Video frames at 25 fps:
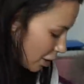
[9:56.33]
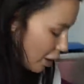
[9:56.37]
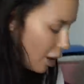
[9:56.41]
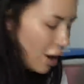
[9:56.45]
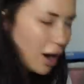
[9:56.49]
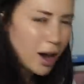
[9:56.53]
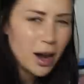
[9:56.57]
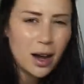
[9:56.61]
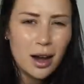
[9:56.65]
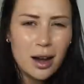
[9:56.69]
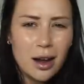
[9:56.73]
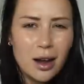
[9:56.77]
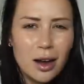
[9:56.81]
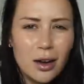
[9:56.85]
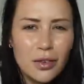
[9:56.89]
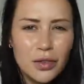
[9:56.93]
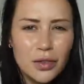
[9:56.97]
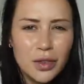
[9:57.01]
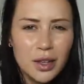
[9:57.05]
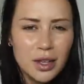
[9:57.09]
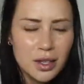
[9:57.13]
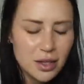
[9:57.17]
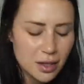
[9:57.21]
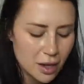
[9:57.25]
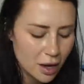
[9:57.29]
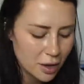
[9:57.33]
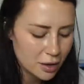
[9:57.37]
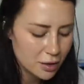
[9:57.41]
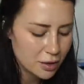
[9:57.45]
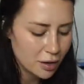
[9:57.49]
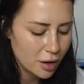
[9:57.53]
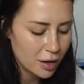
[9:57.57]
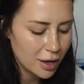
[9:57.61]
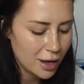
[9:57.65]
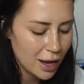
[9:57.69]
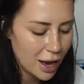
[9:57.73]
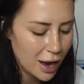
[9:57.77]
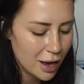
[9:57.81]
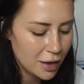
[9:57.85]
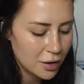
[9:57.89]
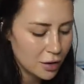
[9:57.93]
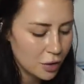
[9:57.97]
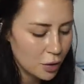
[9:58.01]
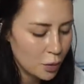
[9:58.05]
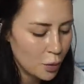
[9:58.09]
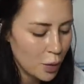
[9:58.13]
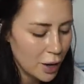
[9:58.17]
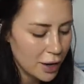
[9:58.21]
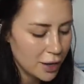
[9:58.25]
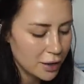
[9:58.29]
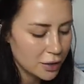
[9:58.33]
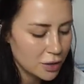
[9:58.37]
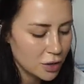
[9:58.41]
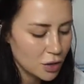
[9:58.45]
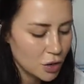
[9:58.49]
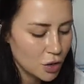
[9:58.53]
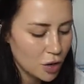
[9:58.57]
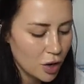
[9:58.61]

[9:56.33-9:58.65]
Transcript: Oh, I love these colours. I cannot wait to